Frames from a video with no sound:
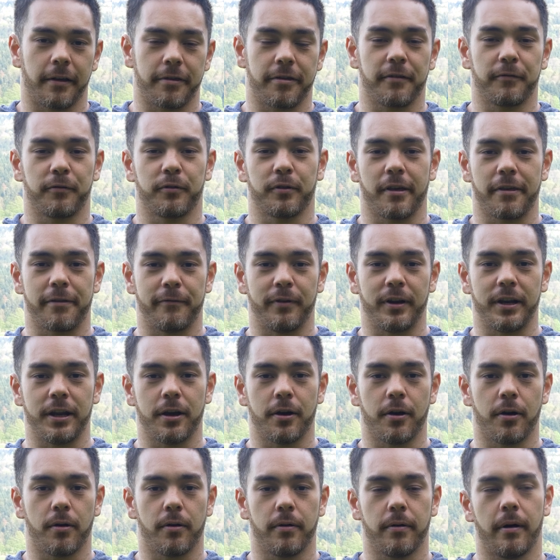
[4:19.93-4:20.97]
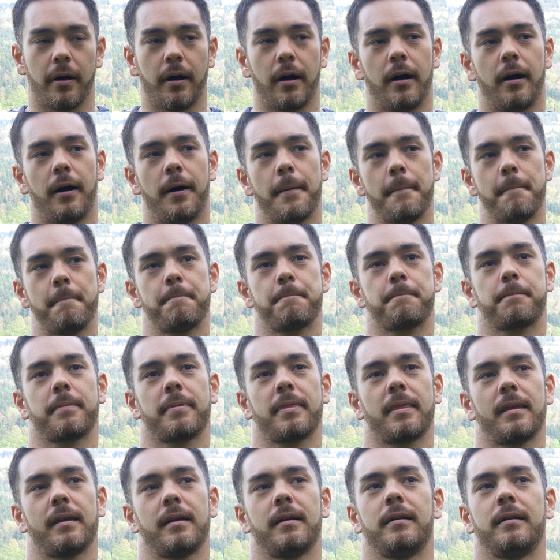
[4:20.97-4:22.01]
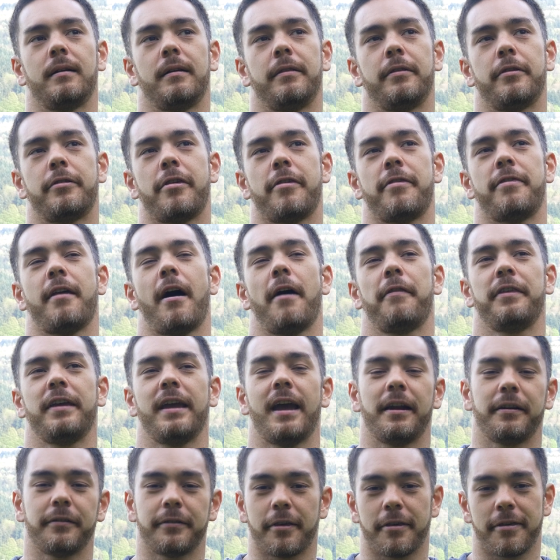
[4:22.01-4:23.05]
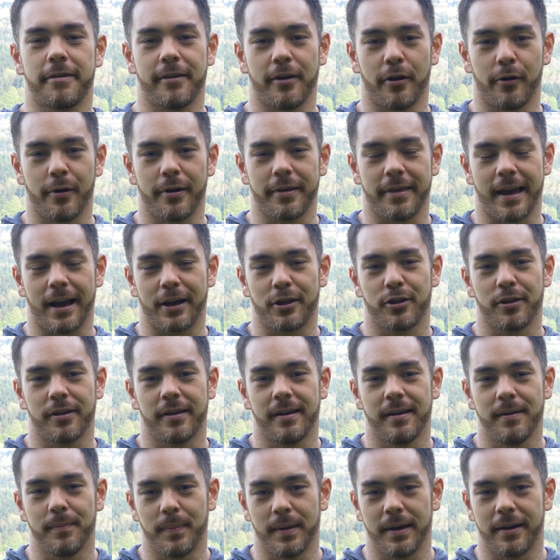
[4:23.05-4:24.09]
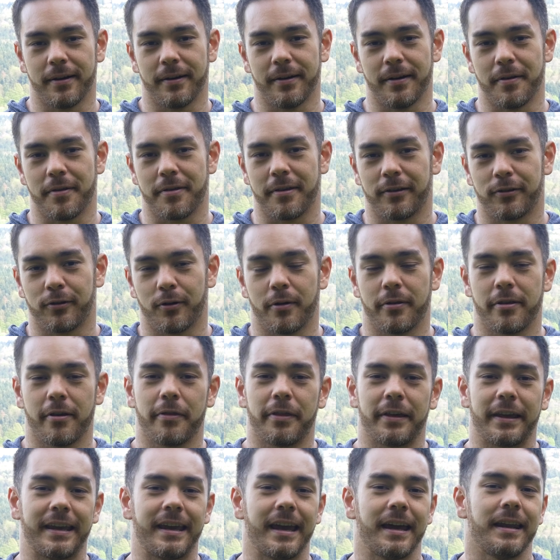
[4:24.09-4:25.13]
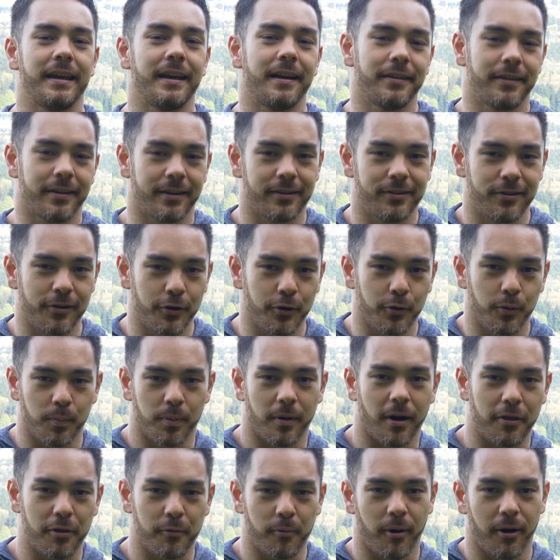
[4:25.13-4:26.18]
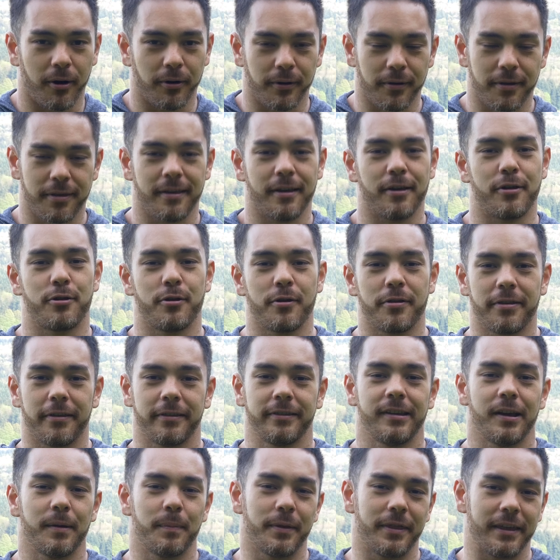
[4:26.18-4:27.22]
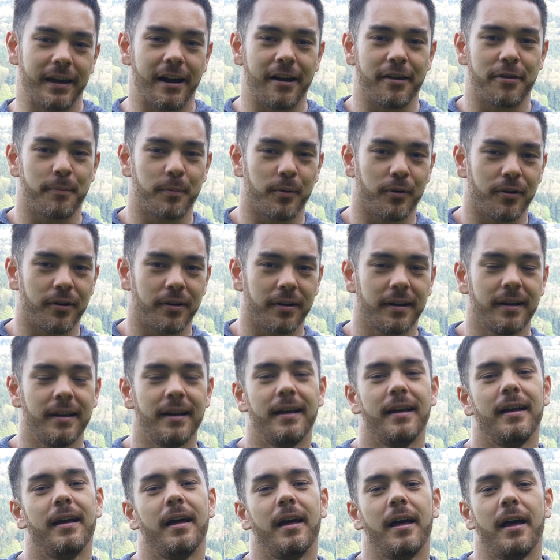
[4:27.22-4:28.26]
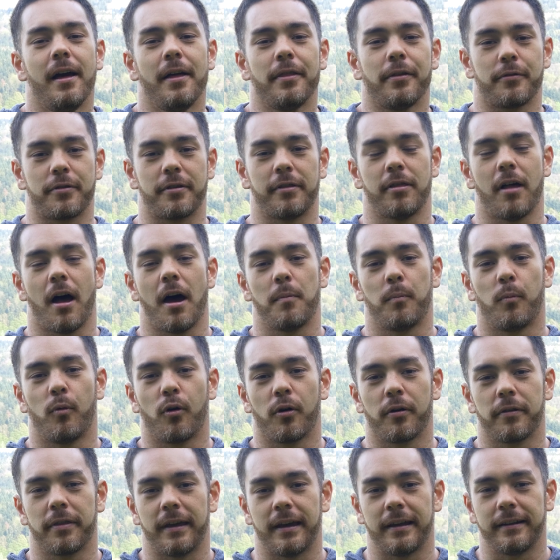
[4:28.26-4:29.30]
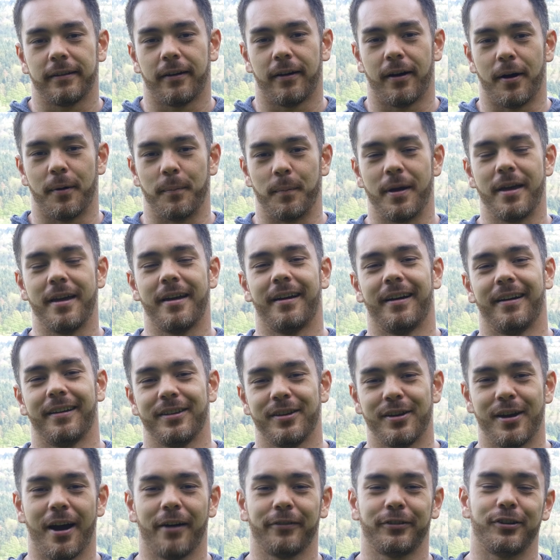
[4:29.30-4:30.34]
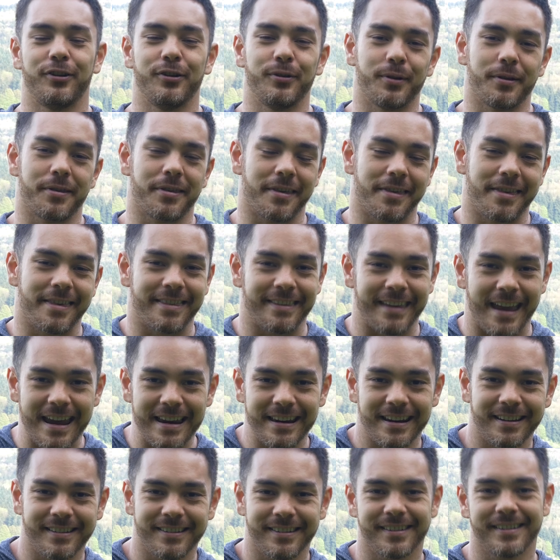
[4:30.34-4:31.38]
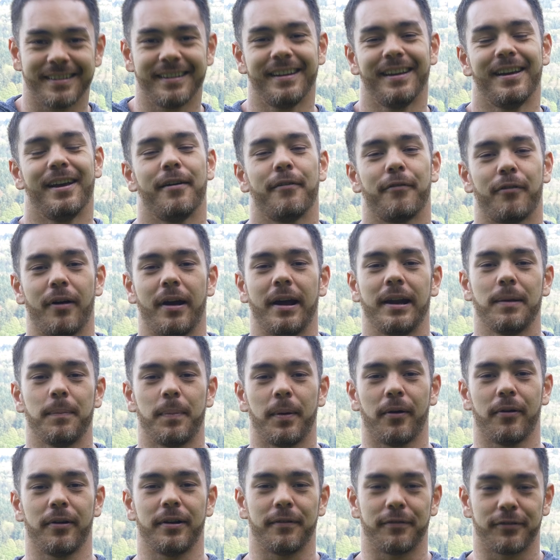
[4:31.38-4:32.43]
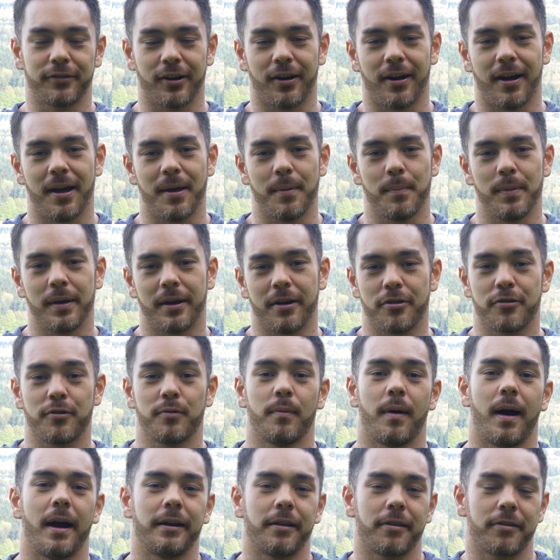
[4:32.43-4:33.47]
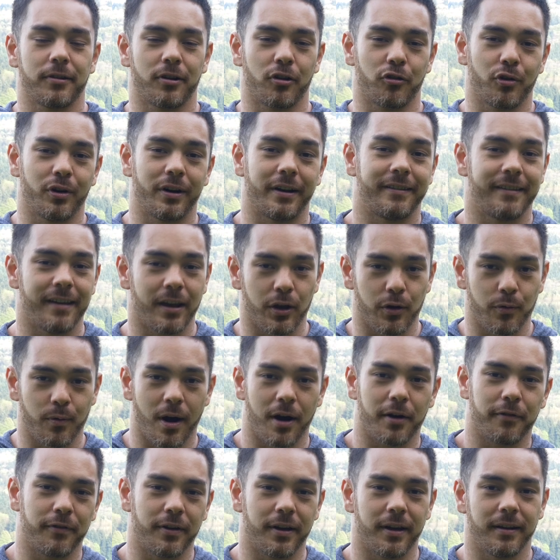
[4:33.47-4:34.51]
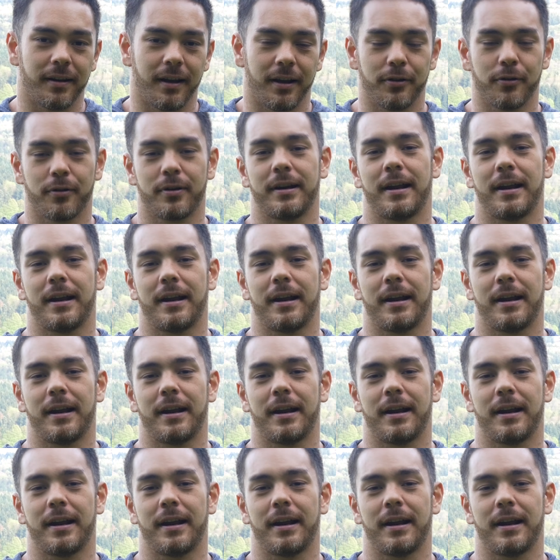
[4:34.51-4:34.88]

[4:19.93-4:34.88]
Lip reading: it for this video. This is not the end of the series actually, because it turns out that getting into continual breath awareness is just the tip of the iceberg. There's a lot more that you have to do to sustain it for any period of time, because your mind is going to try to take you out of it, and